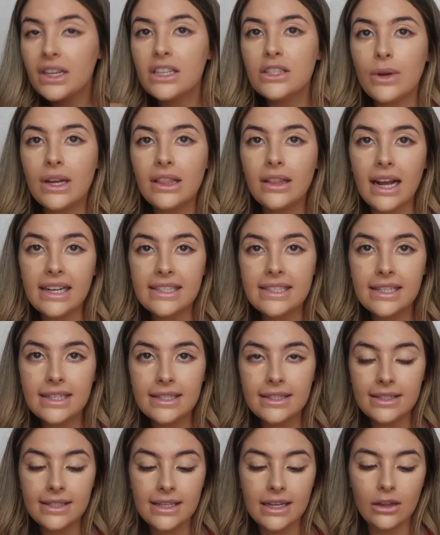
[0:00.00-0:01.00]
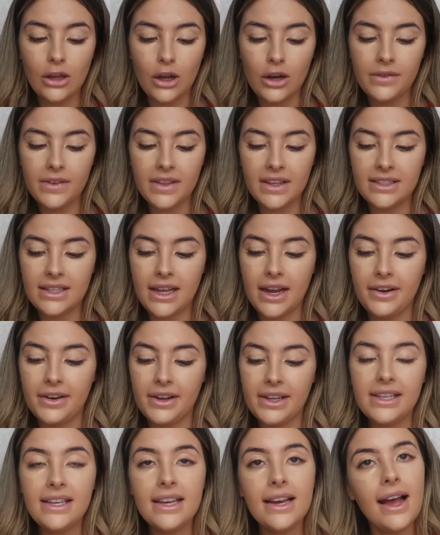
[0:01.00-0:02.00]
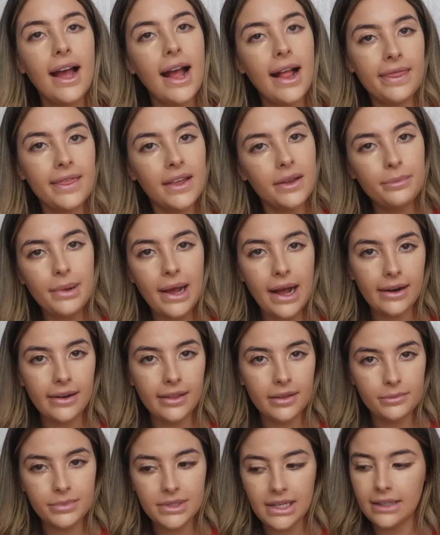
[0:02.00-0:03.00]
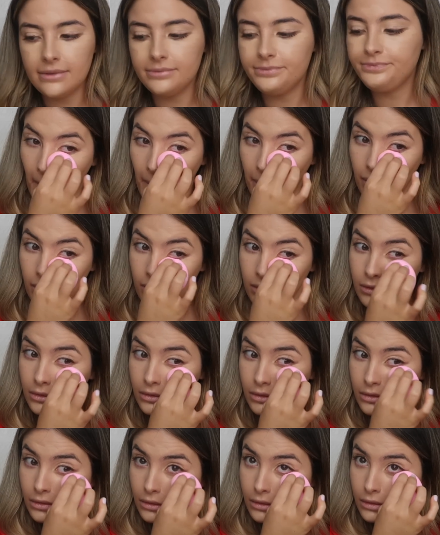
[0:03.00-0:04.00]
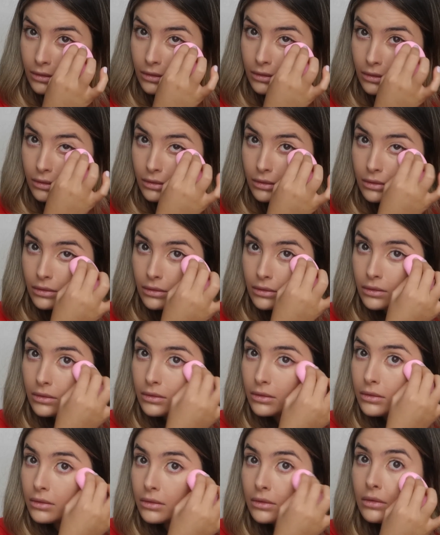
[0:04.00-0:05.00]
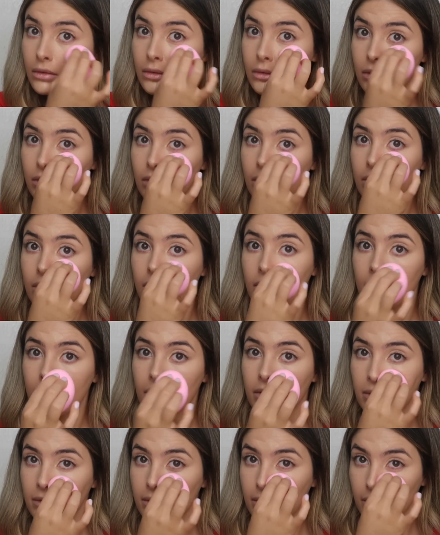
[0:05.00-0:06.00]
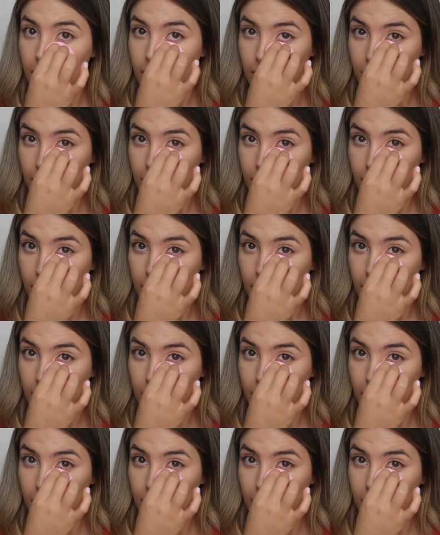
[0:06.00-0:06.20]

So I like to conceal over this area here and then powder them down. So I'm going to introduce a beauty sponge, and we're going to blend